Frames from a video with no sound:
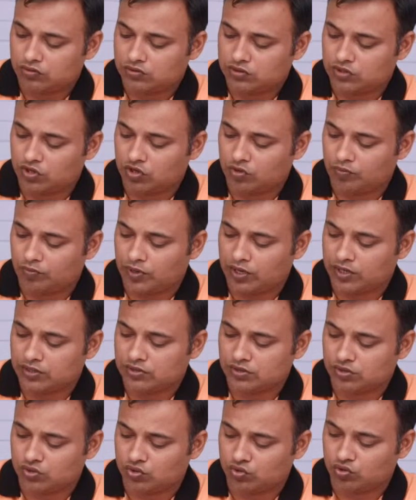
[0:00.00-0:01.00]
0
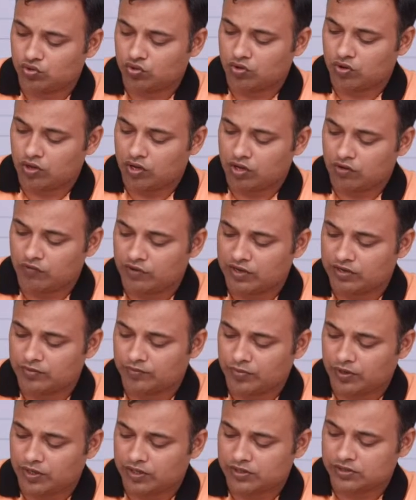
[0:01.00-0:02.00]
plus 2 or
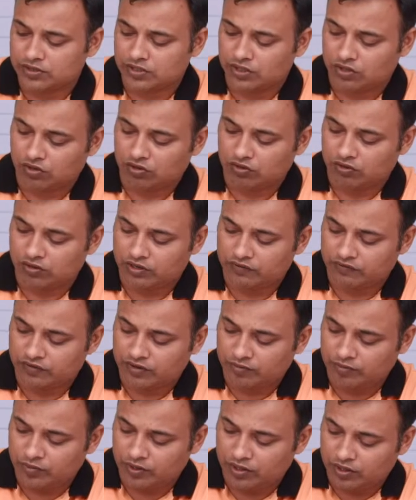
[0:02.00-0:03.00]
1 plus 0 it
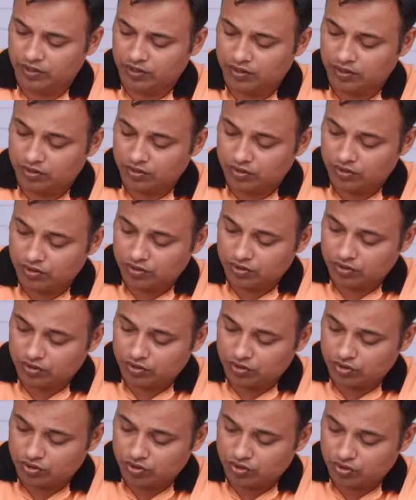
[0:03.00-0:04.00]
will be
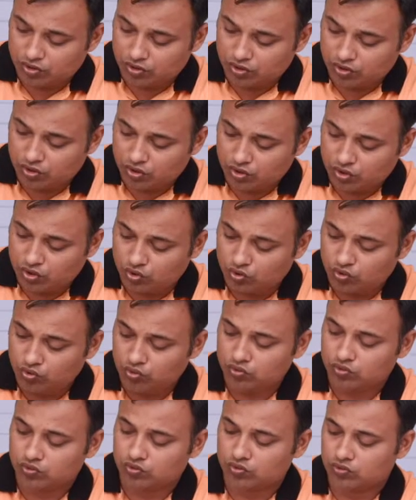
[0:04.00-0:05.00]

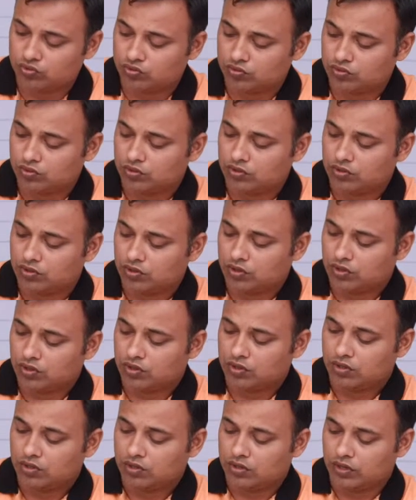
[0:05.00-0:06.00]
2.
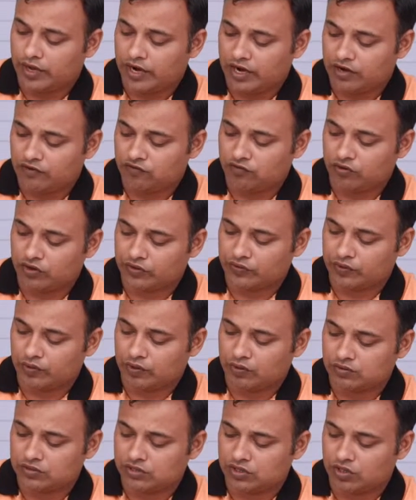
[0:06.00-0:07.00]
At 4 it will
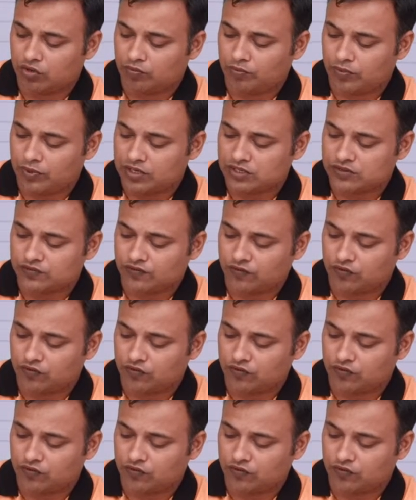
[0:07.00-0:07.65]
be 0 plus